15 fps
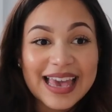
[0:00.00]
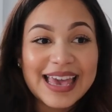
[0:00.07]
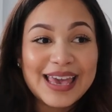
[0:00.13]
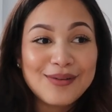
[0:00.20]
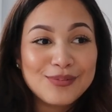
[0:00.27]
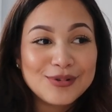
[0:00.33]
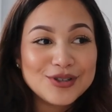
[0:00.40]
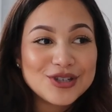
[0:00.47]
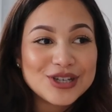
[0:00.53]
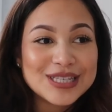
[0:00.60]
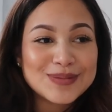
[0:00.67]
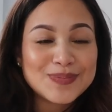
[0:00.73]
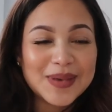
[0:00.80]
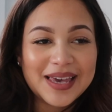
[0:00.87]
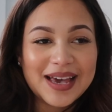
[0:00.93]
It would
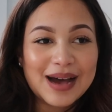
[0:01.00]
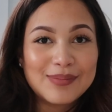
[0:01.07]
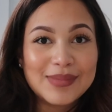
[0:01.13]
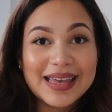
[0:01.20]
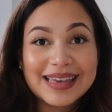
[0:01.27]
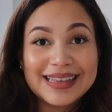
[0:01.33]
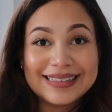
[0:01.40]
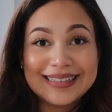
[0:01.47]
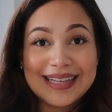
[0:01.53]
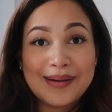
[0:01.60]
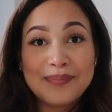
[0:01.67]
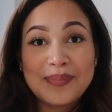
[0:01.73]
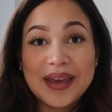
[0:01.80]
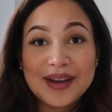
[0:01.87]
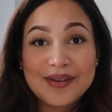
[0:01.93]
just become like a
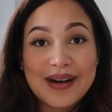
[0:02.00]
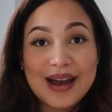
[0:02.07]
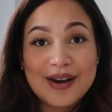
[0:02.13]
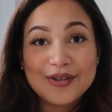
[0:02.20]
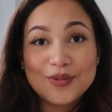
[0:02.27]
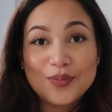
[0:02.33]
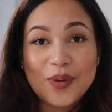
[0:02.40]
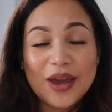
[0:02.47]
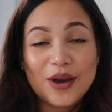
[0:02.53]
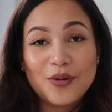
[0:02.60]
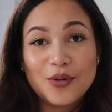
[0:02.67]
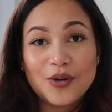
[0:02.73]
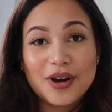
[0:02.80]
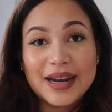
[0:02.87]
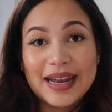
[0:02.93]
dumping ground where
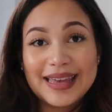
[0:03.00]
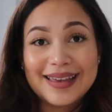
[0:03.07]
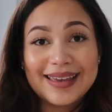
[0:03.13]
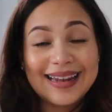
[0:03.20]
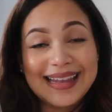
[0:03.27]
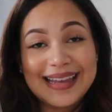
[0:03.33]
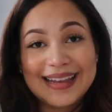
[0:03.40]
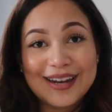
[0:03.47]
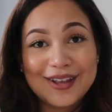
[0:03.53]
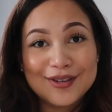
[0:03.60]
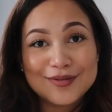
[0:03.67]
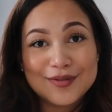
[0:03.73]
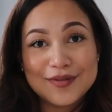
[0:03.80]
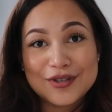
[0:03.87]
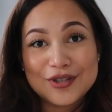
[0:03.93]
all her like clean
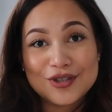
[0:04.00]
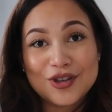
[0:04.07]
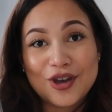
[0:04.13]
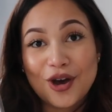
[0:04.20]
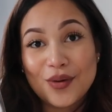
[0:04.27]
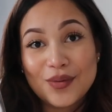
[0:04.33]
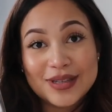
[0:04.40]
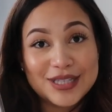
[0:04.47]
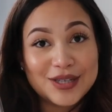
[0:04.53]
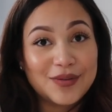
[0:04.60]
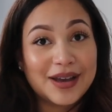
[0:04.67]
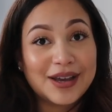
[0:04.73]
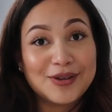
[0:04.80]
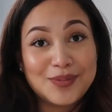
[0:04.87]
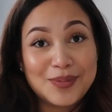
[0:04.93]
clothes would just go until
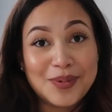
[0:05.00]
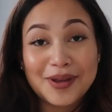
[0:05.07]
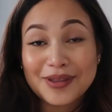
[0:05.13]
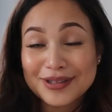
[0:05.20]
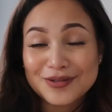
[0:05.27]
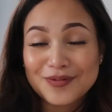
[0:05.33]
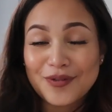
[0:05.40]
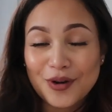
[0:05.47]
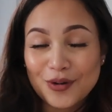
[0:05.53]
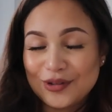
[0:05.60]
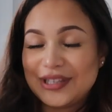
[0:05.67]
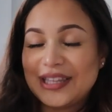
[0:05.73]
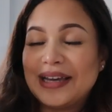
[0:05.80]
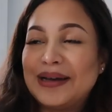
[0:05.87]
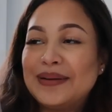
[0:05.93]
I could bother to
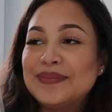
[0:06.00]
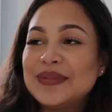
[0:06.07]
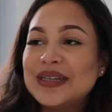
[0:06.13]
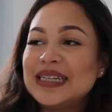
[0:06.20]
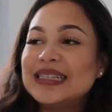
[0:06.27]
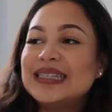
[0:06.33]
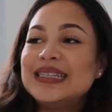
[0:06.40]
fold them.